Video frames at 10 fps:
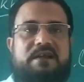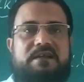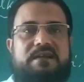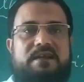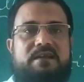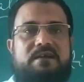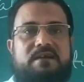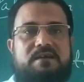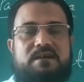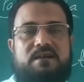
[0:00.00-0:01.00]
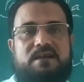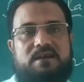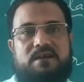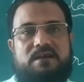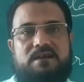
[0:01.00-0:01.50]
and then
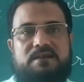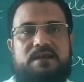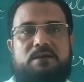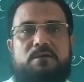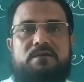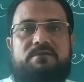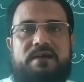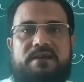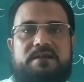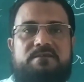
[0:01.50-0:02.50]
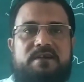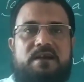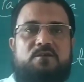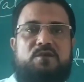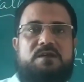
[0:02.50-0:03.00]
they will find it difficult to